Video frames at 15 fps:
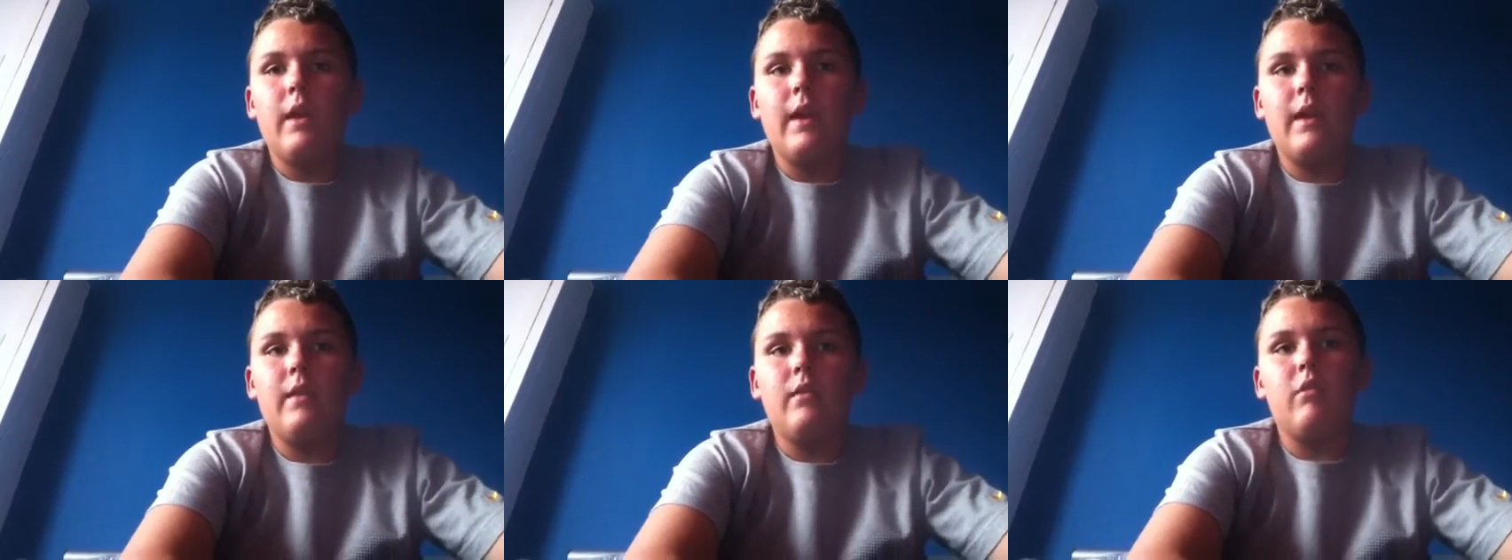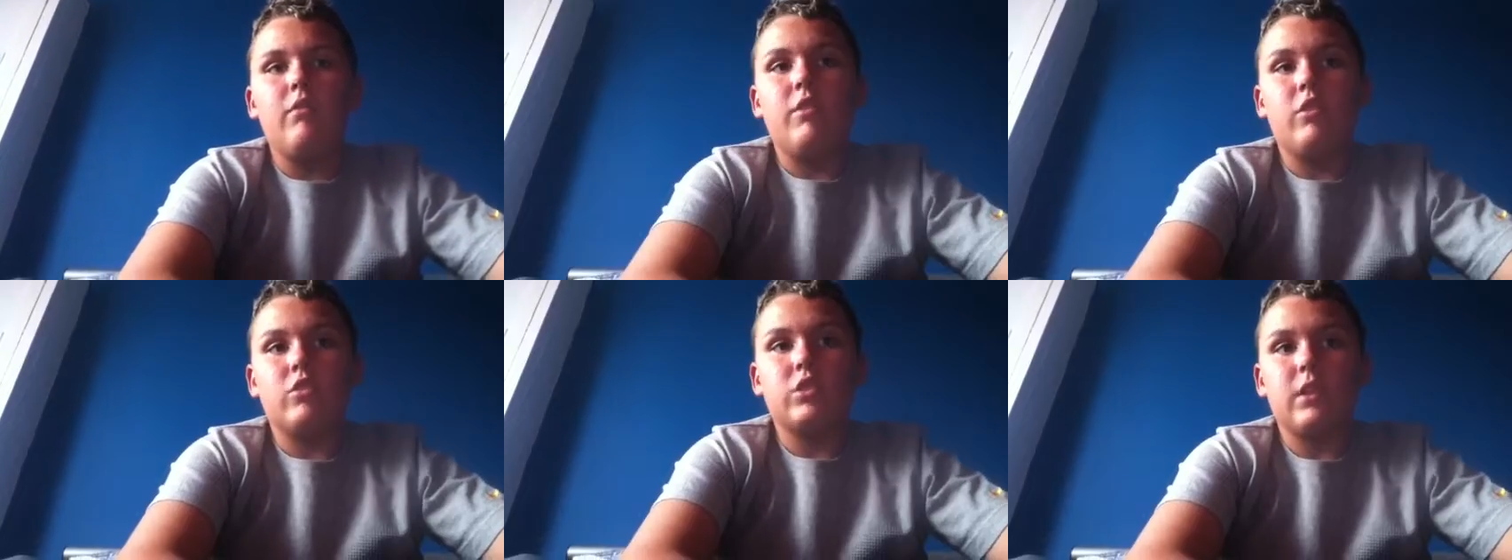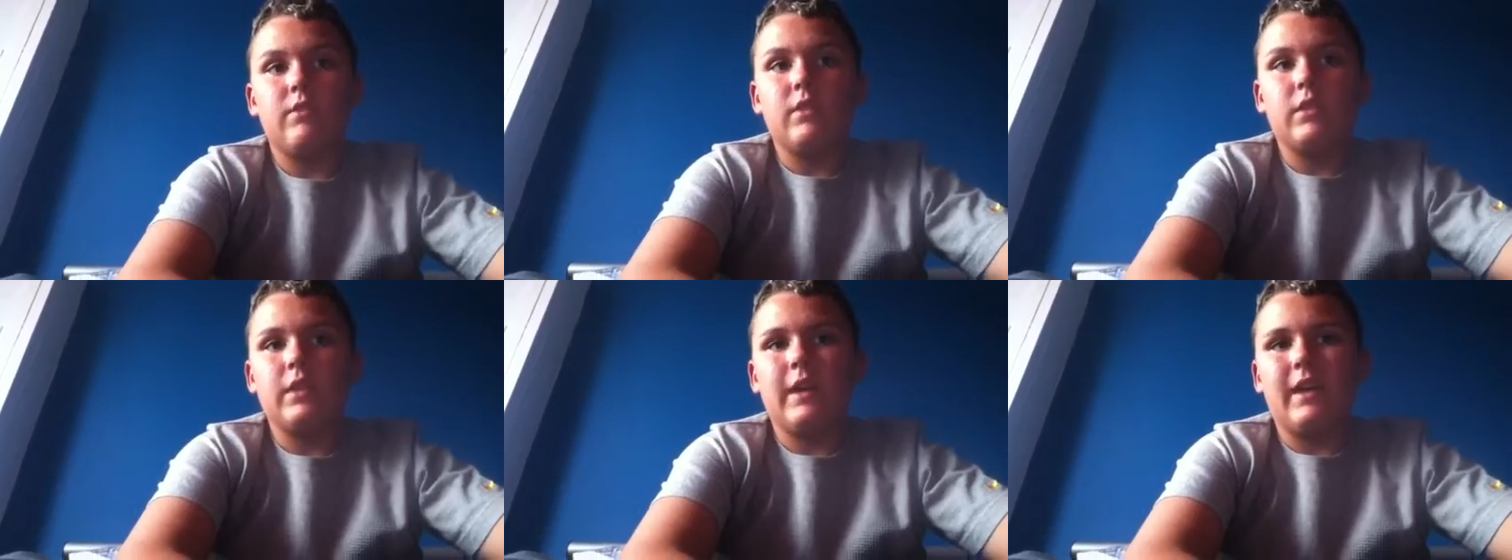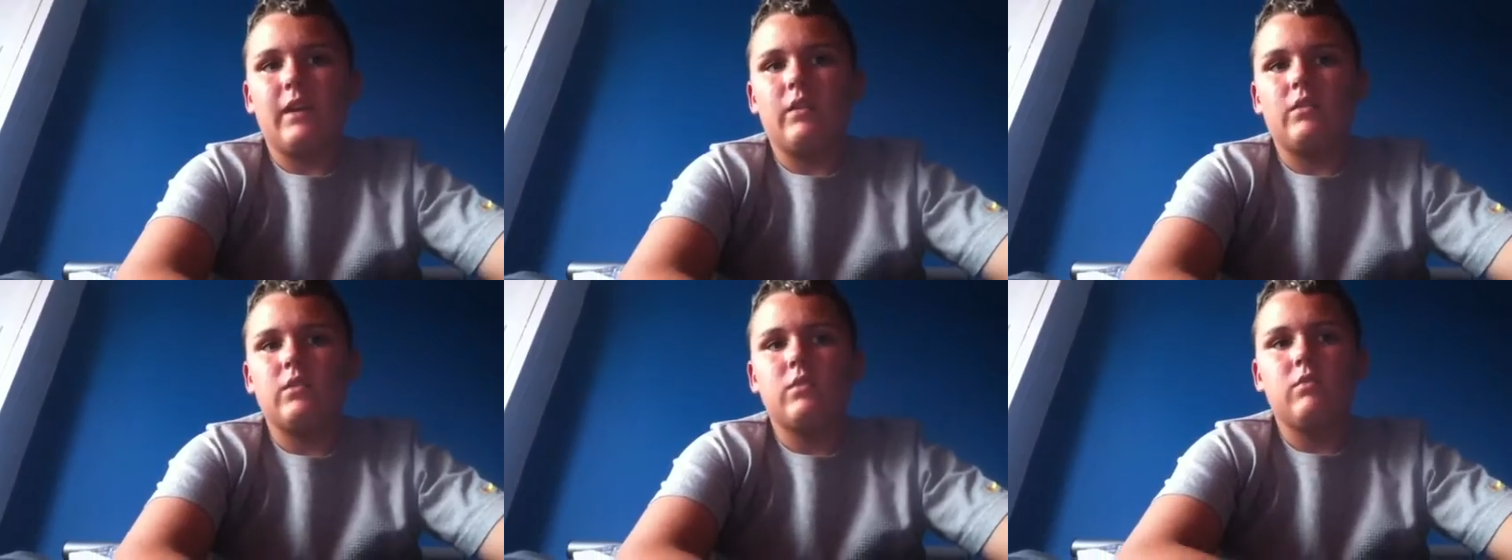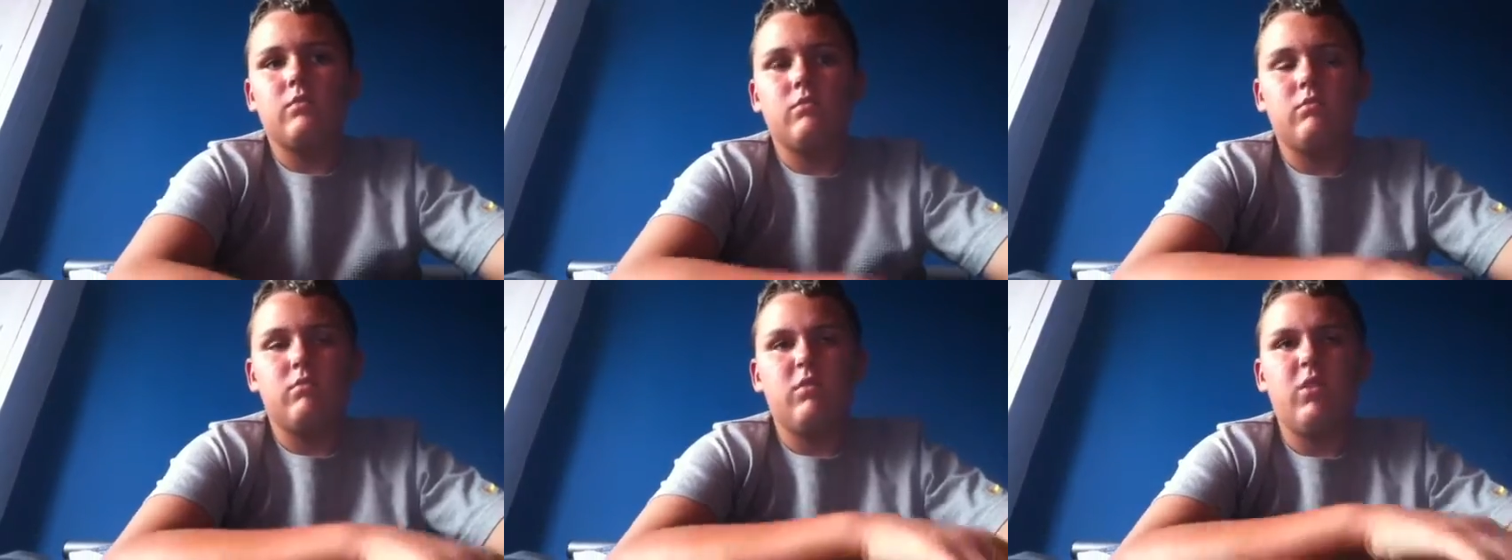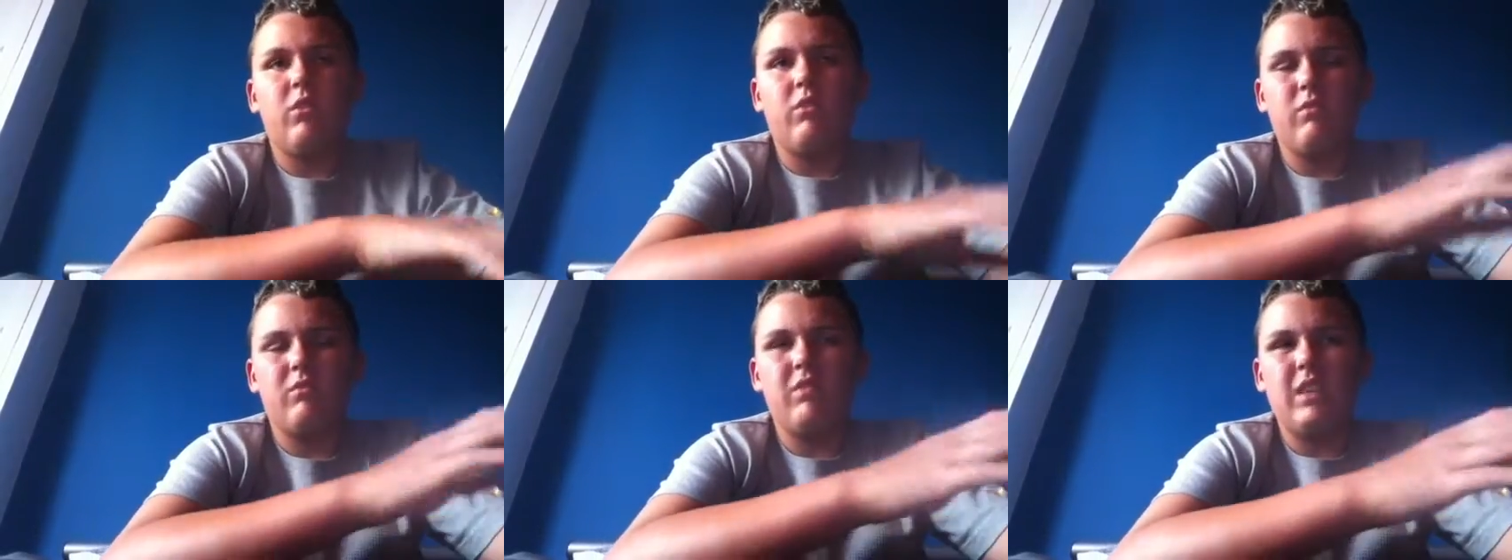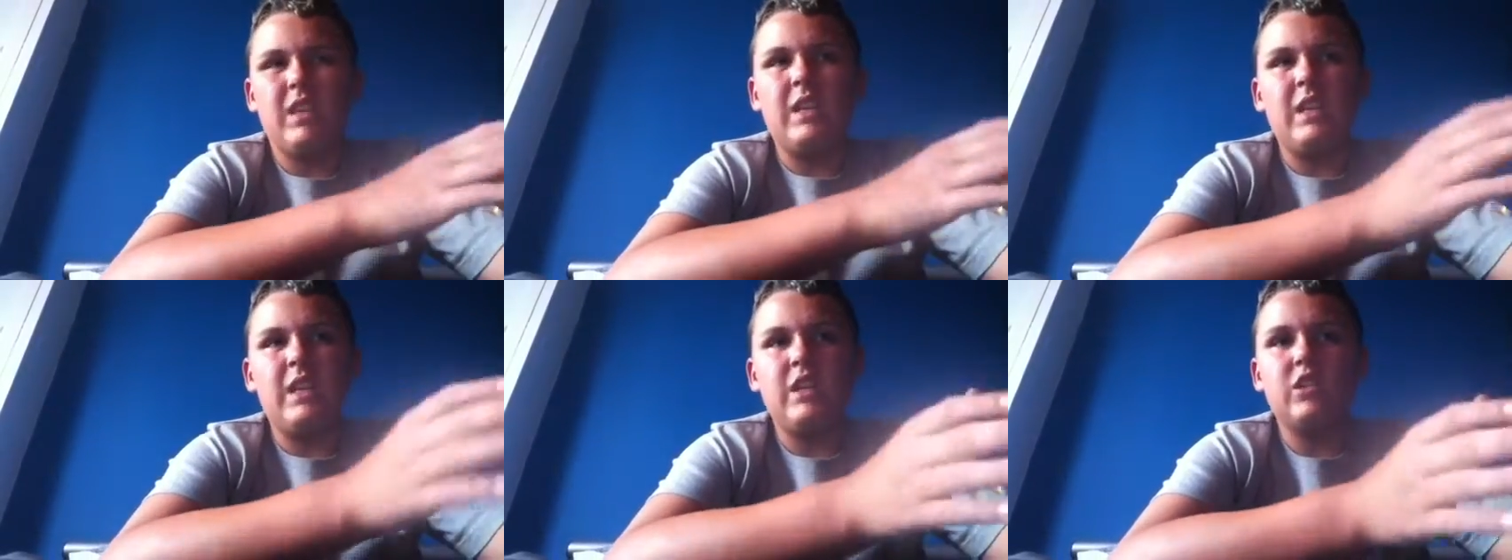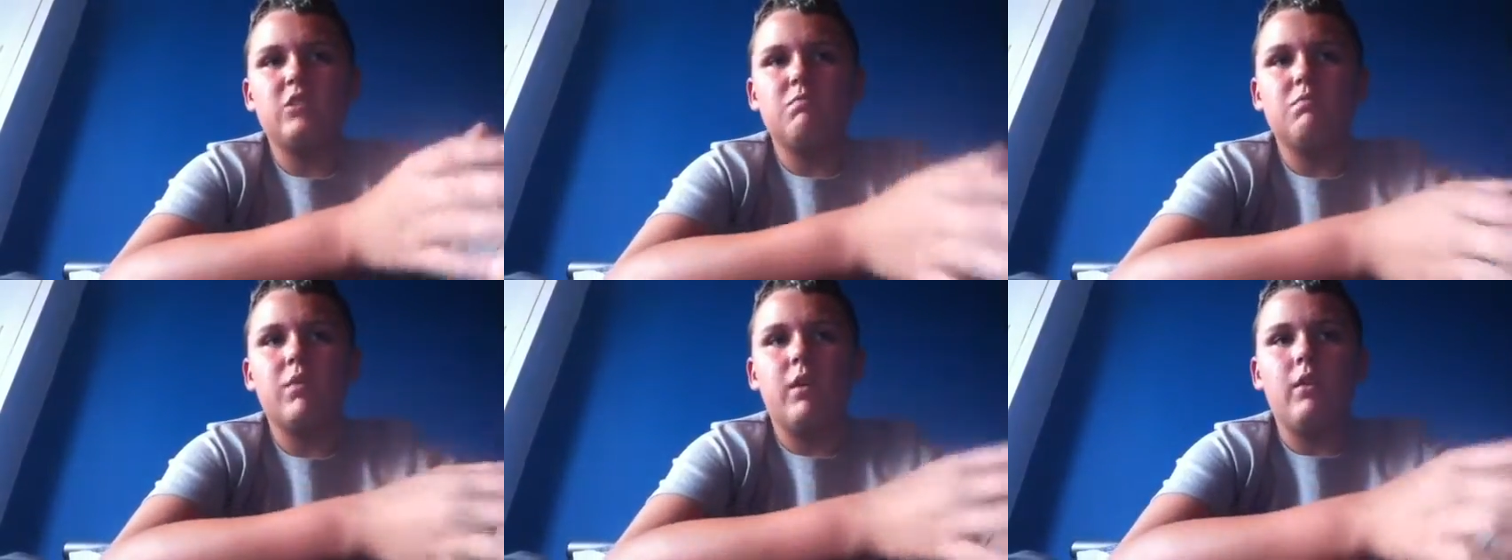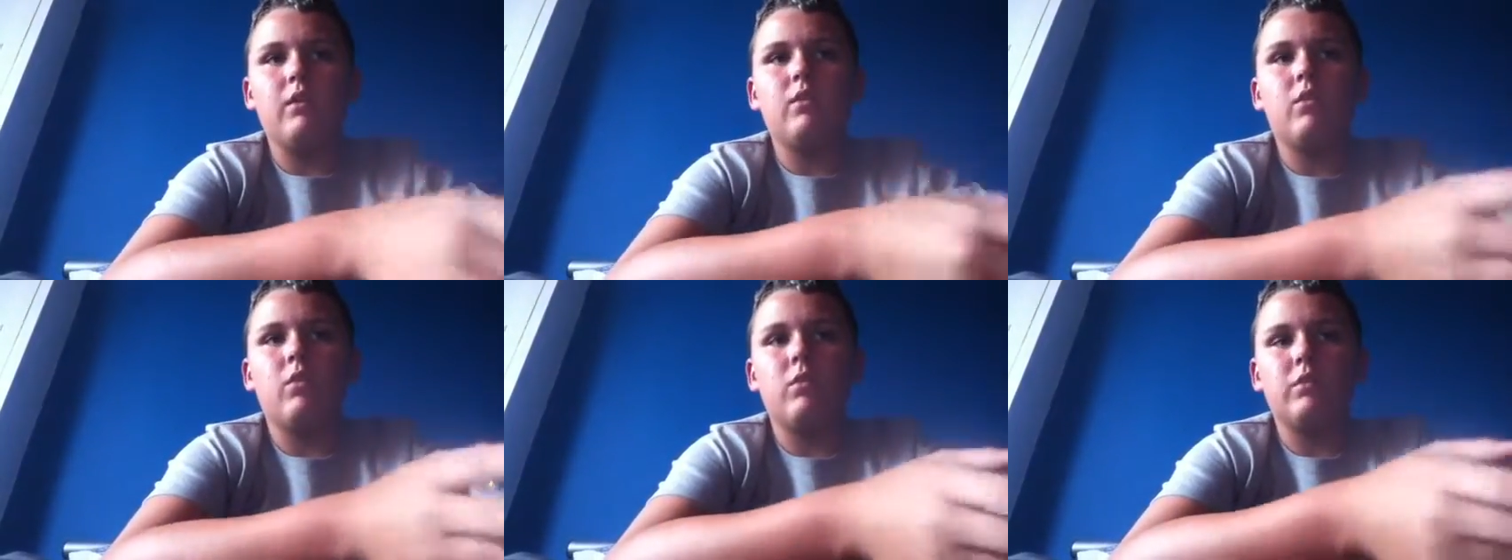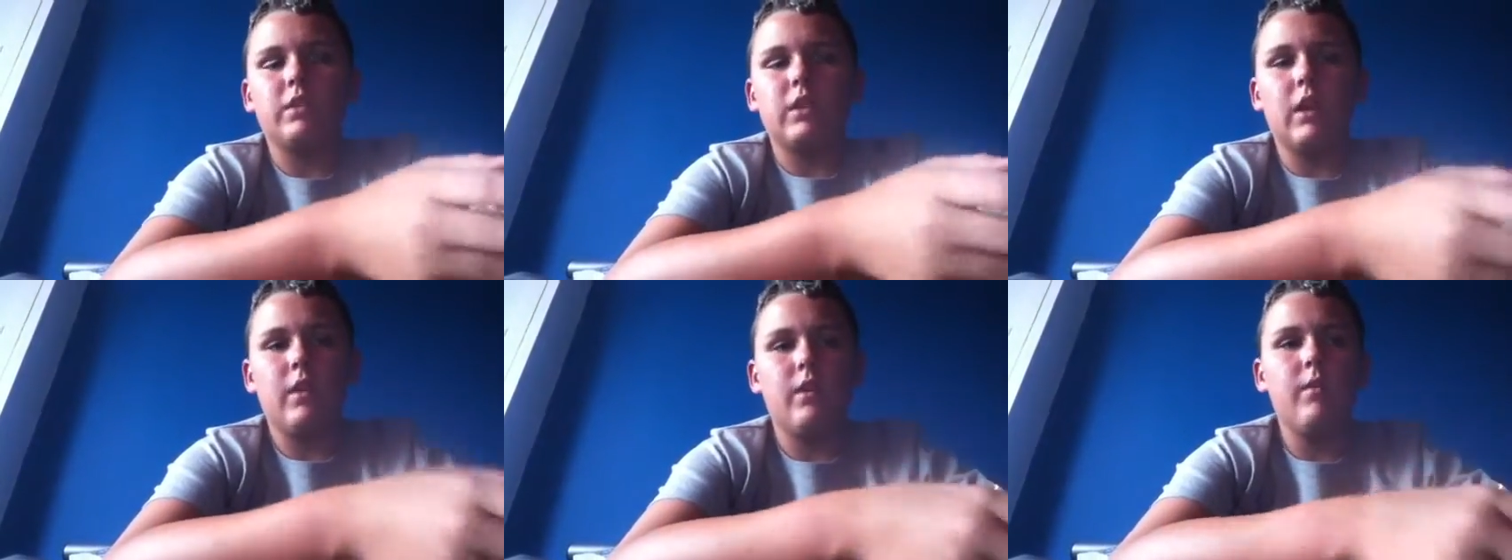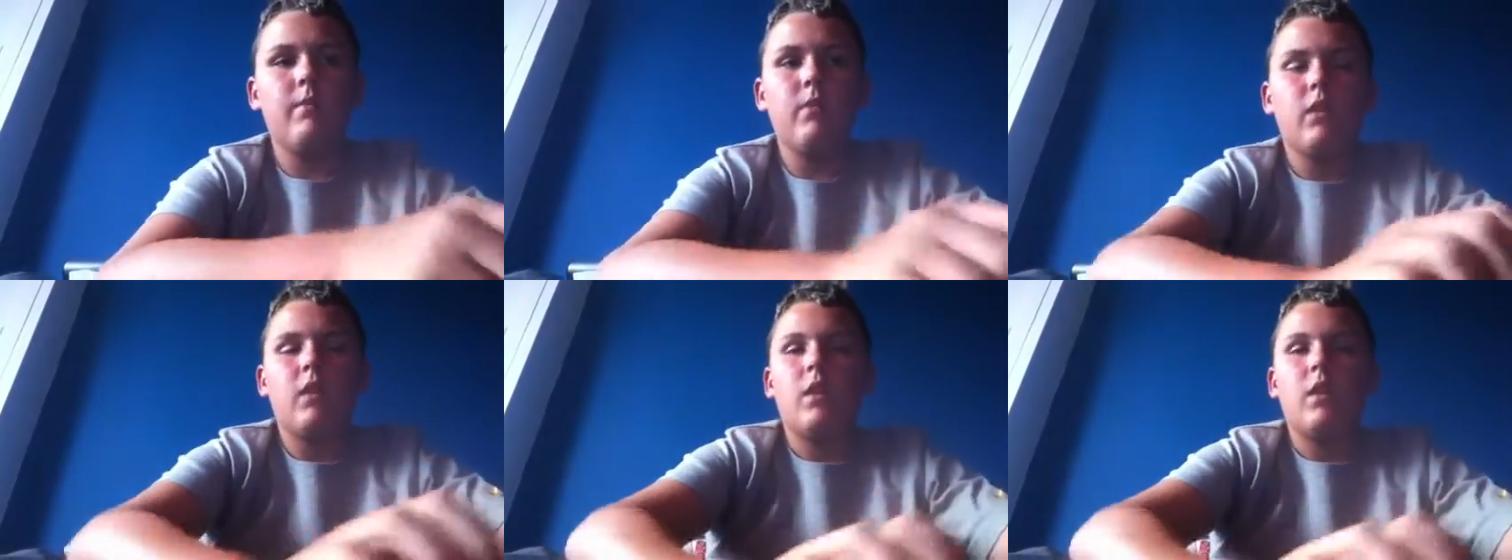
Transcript: in their 7 tanks, not in each but altogether.